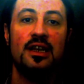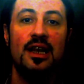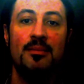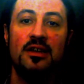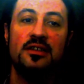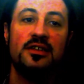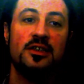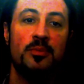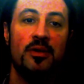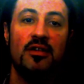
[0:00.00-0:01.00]
limitless
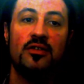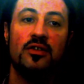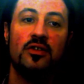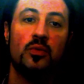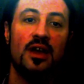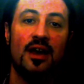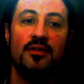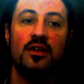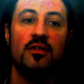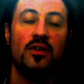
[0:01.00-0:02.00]
experiences we
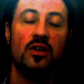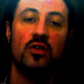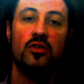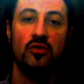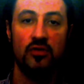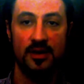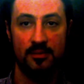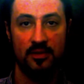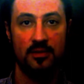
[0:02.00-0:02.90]
have in our forgotten dreams.